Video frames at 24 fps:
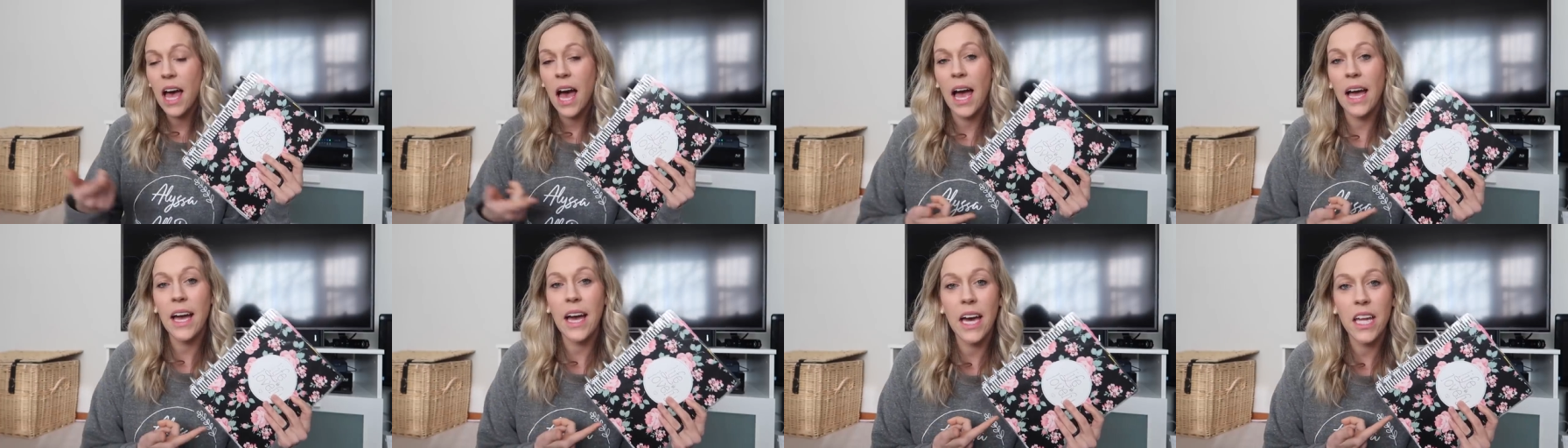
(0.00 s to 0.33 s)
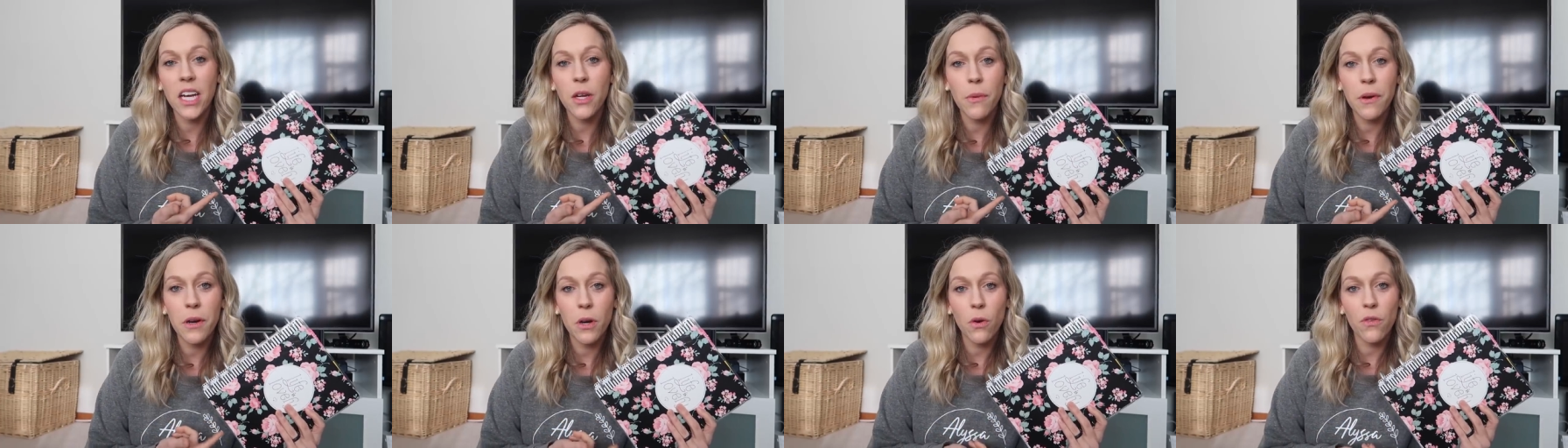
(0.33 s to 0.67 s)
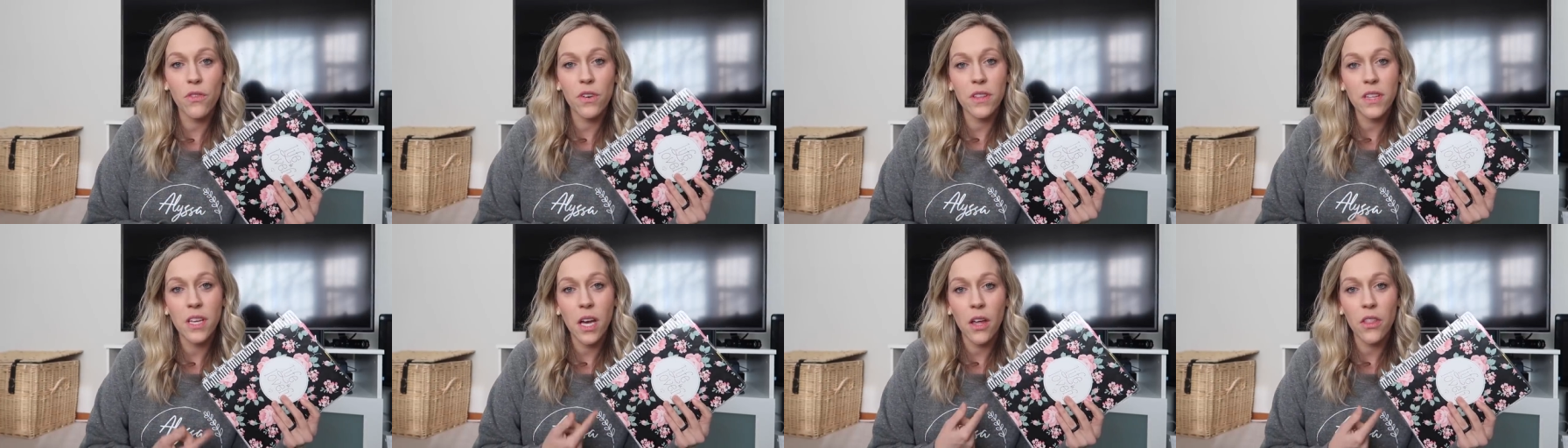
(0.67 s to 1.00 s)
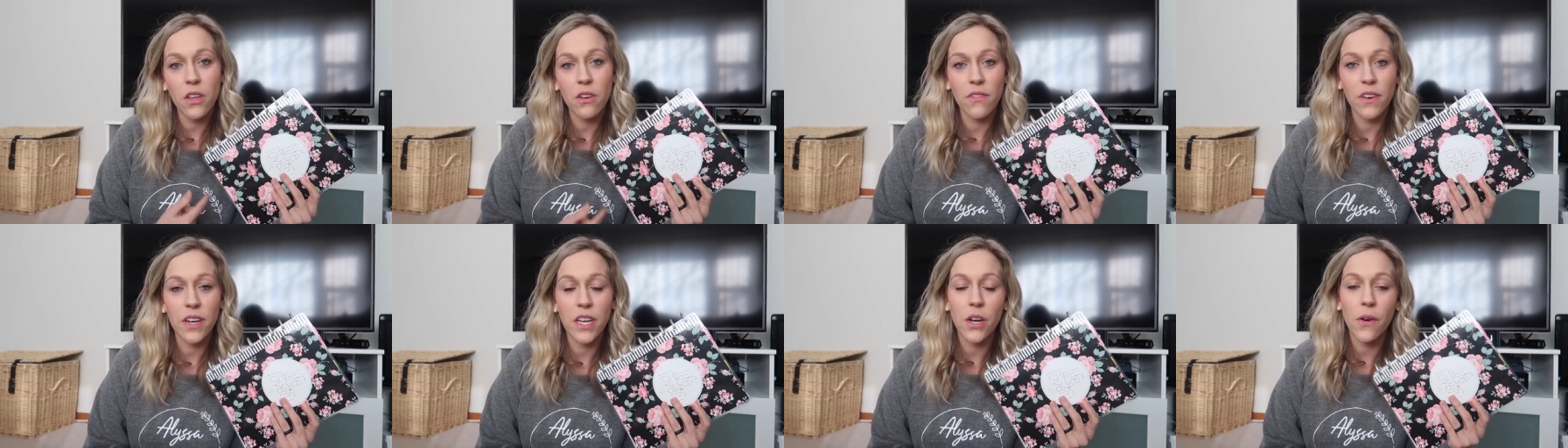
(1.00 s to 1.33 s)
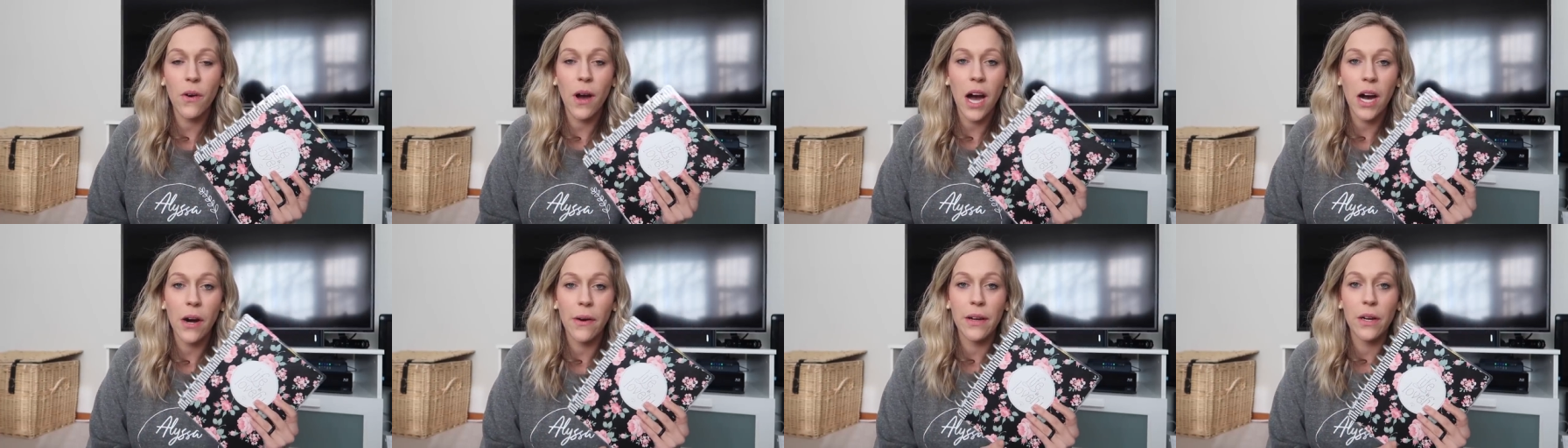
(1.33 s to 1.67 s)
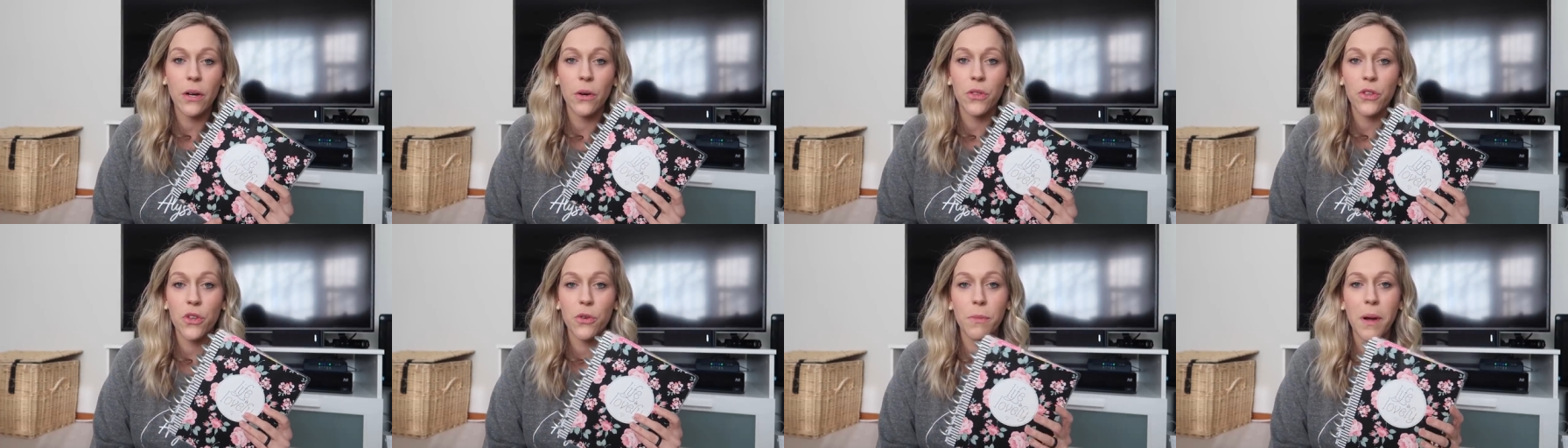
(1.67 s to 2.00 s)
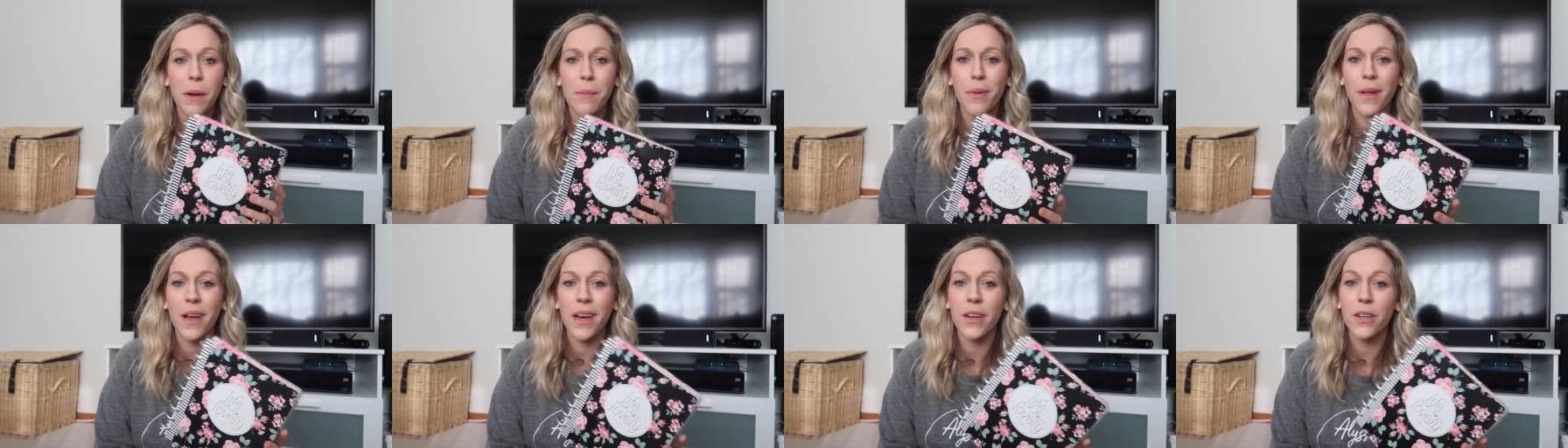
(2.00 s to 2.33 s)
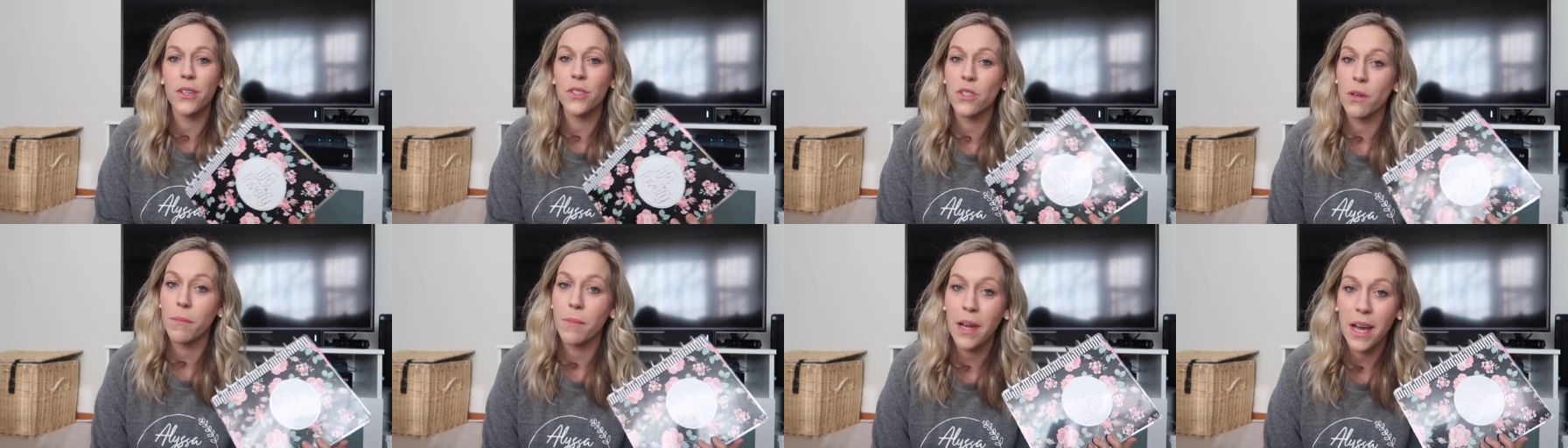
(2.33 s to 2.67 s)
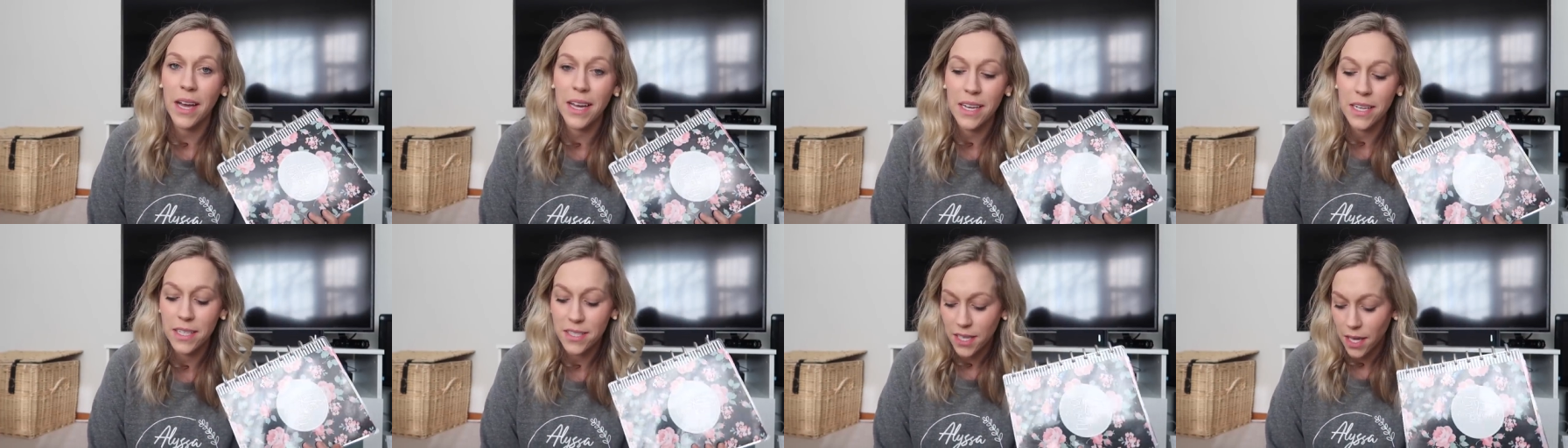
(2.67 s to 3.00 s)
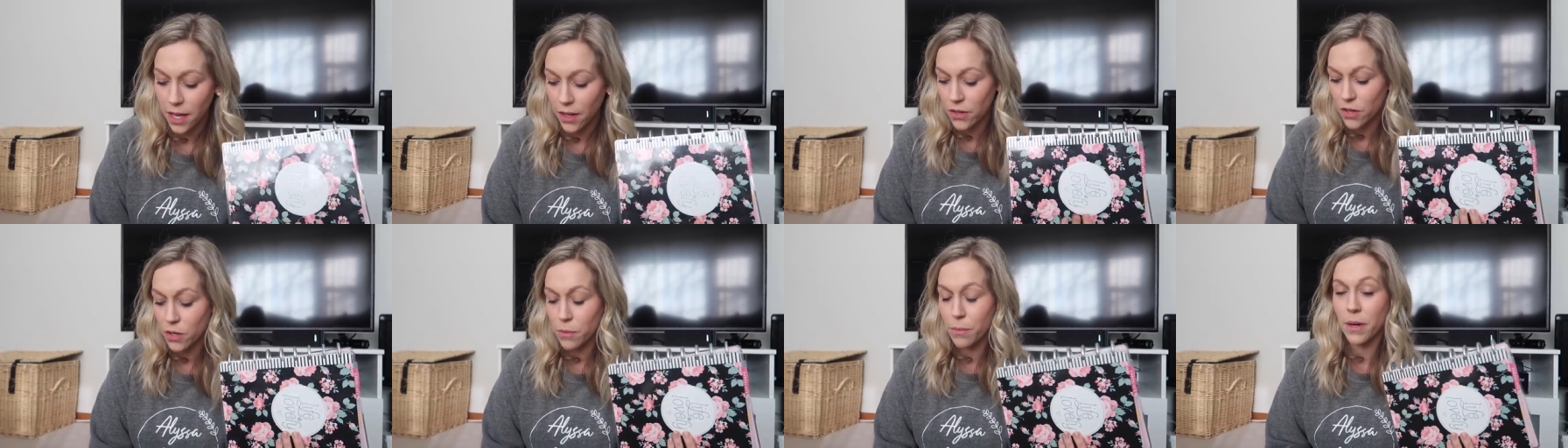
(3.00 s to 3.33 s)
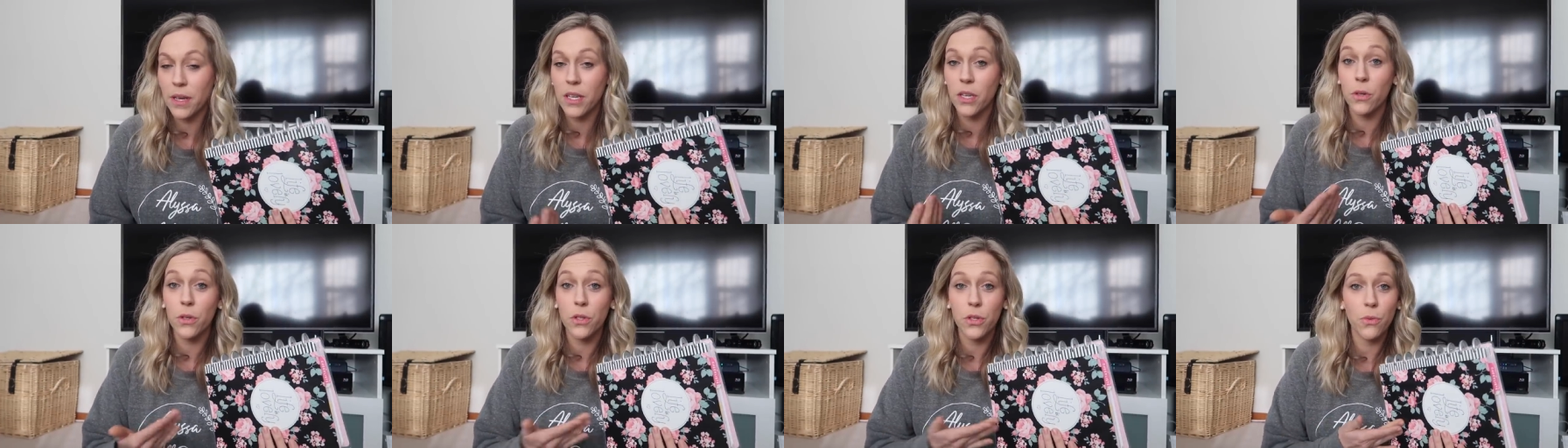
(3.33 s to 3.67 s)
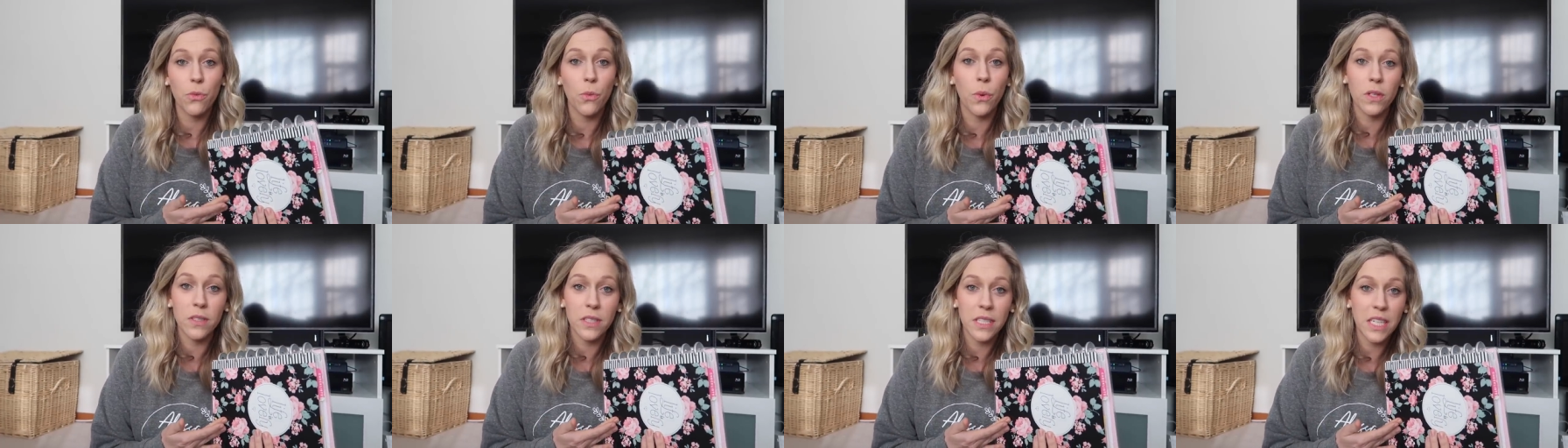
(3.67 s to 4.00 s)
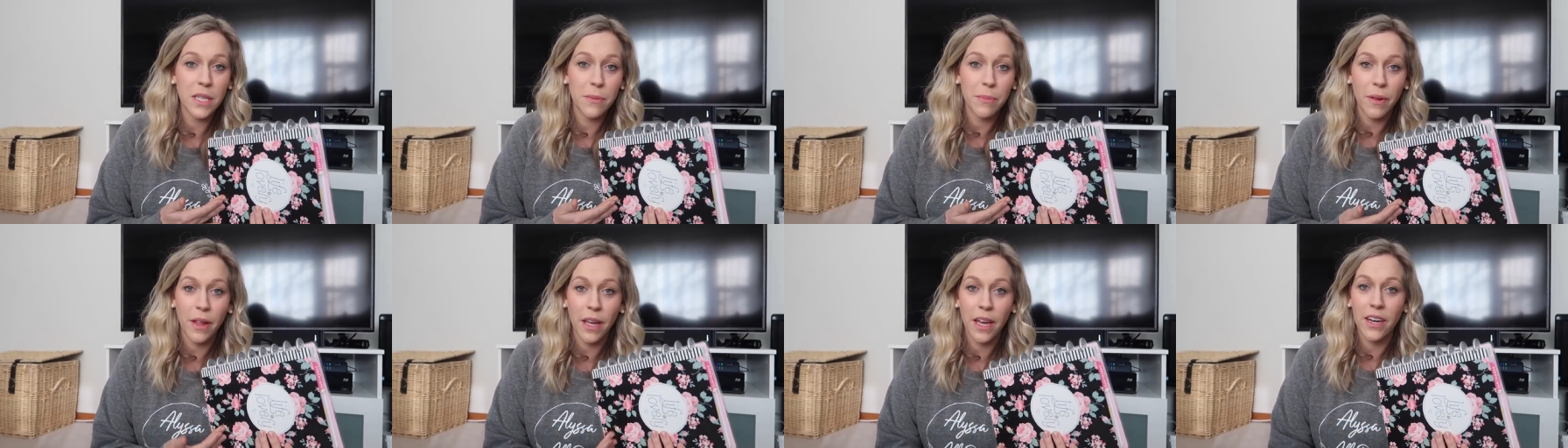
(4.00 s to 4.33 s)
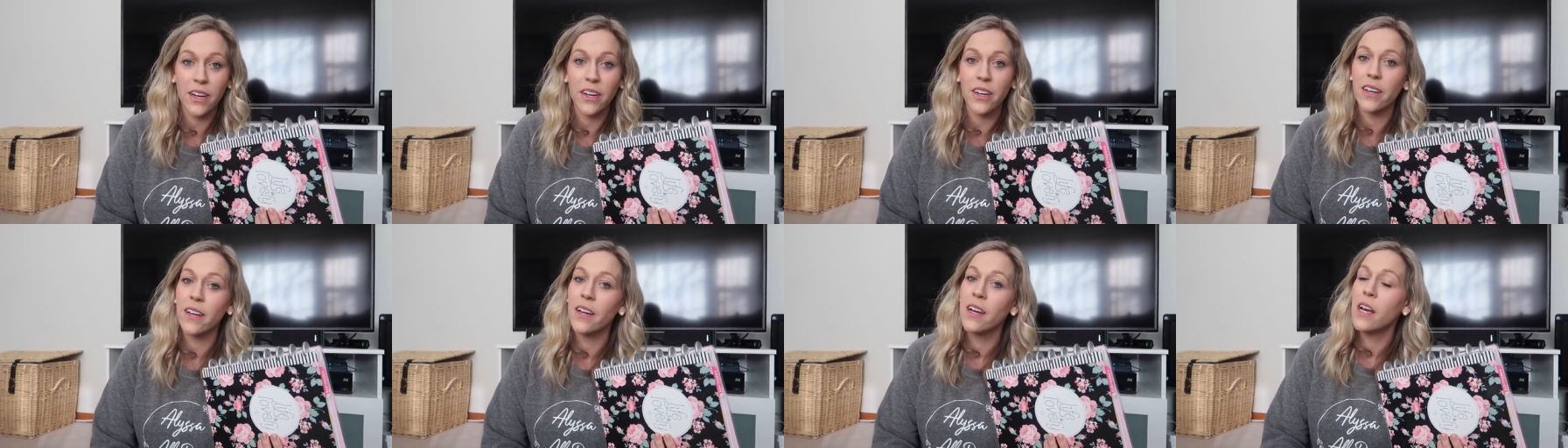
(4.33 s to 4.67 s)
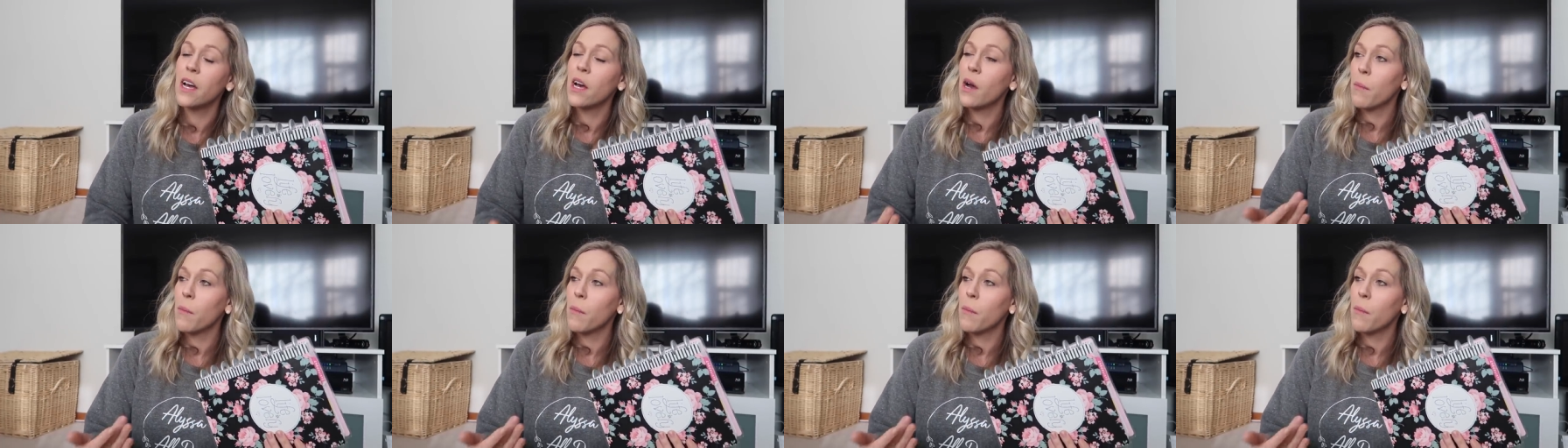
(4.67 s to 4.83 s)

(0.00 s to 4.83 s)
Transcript: I kind of went over in the other video how I go through my planner, so I'm not gonna tell you, but you will need a planner.